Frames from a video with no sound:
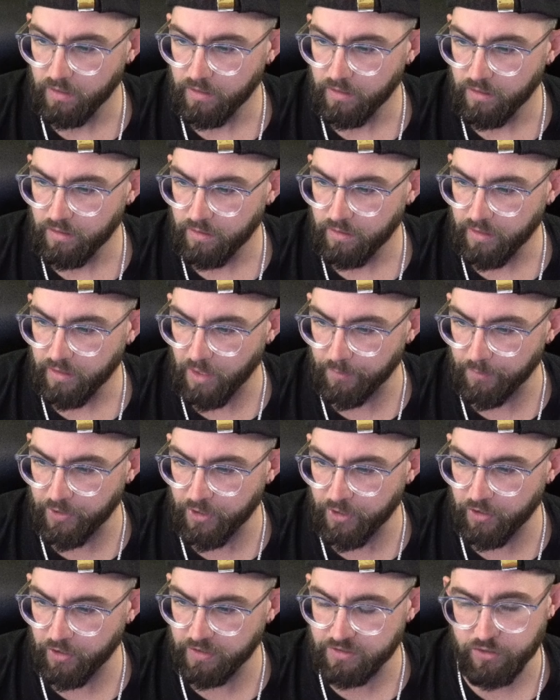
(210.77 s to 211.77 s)
Now, when you go to
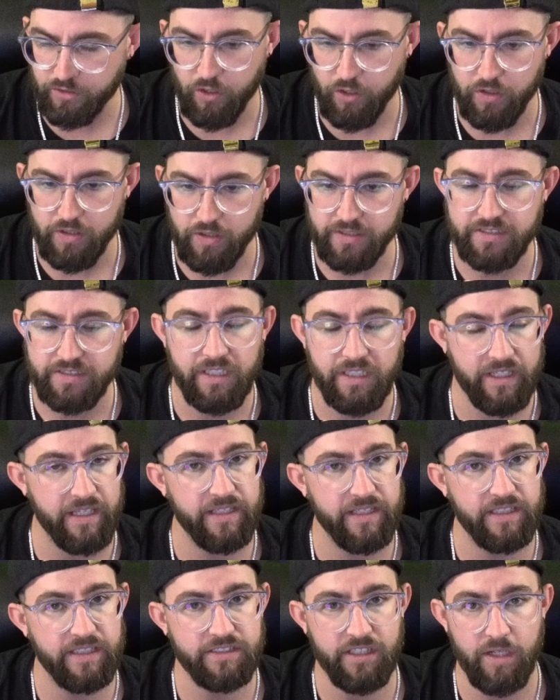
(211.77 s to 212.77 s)
install this, again,
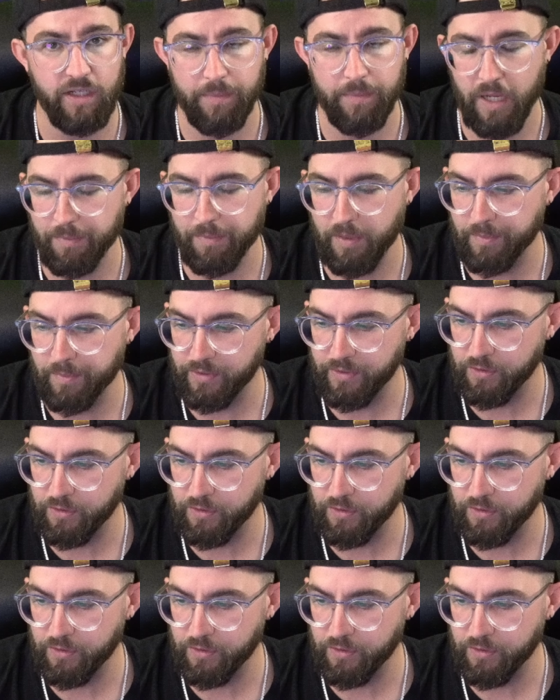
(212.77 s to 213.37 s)
this is going to pop up a user